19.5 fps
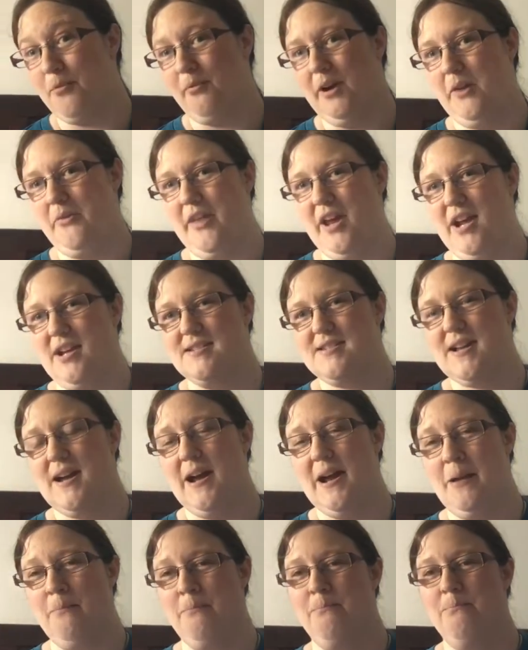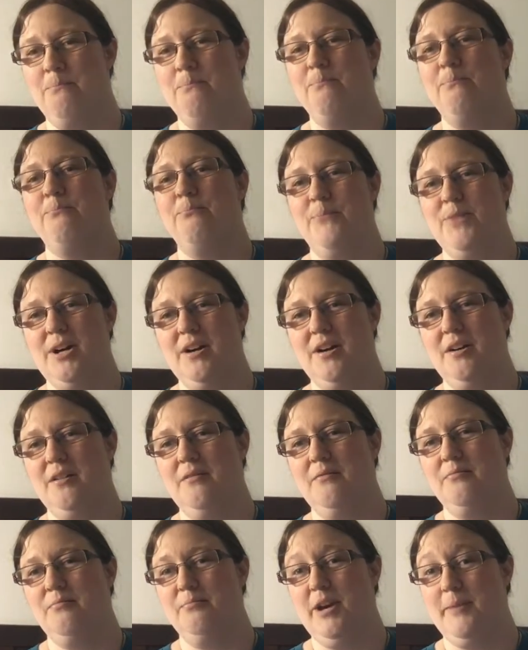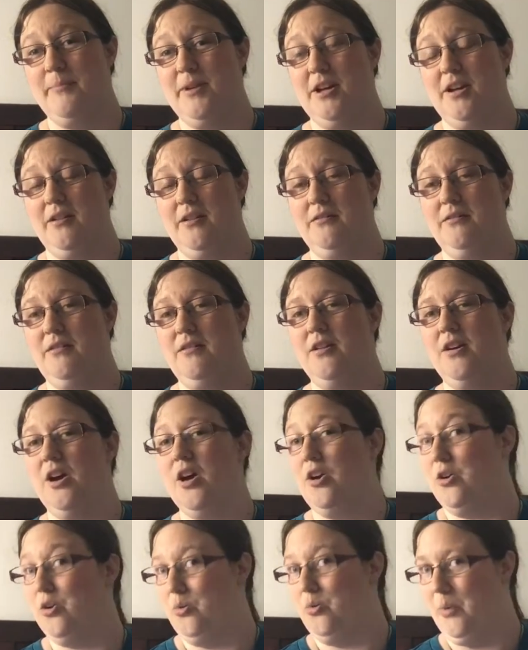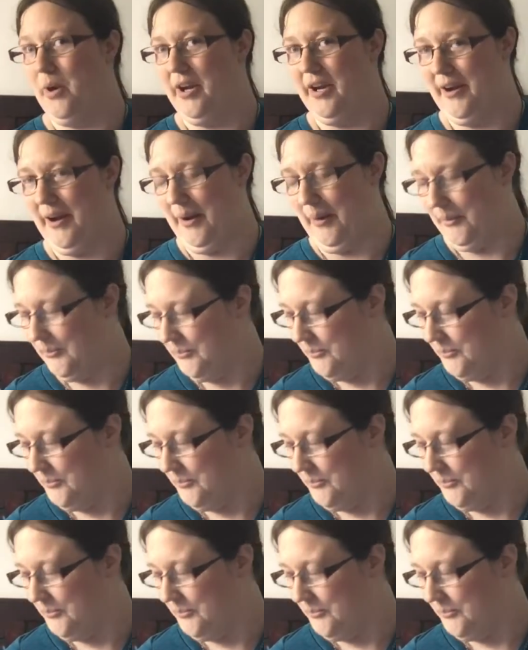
around that time might be a good way to go.